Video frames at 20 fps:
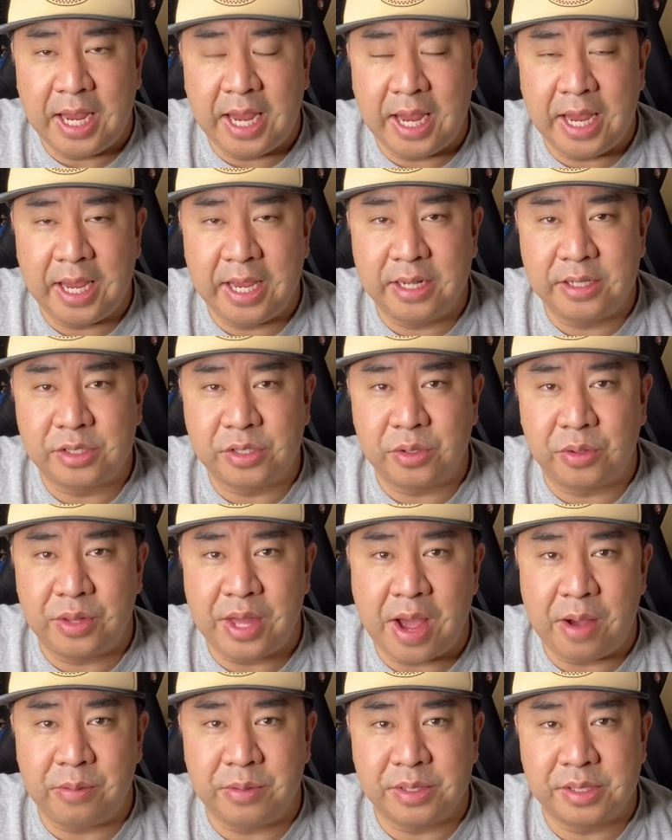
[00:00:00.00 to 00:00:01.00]
And so
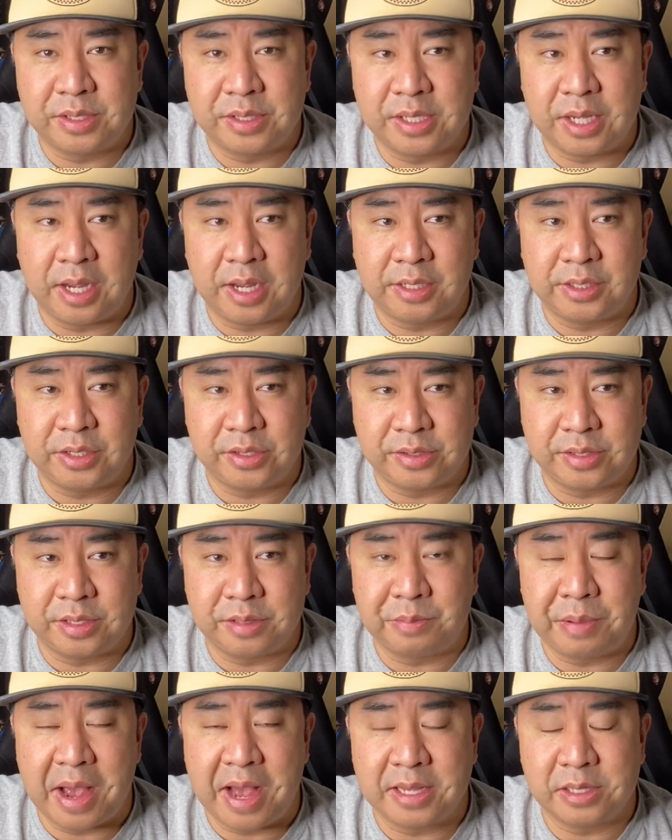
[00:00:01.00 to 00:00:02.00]
that was just
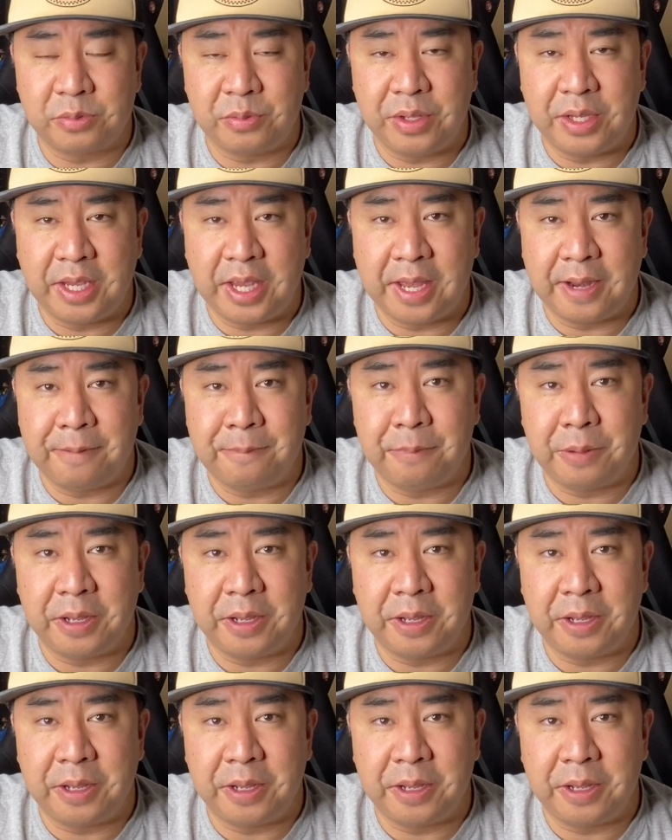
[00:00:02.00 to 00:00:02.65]
this past weekend.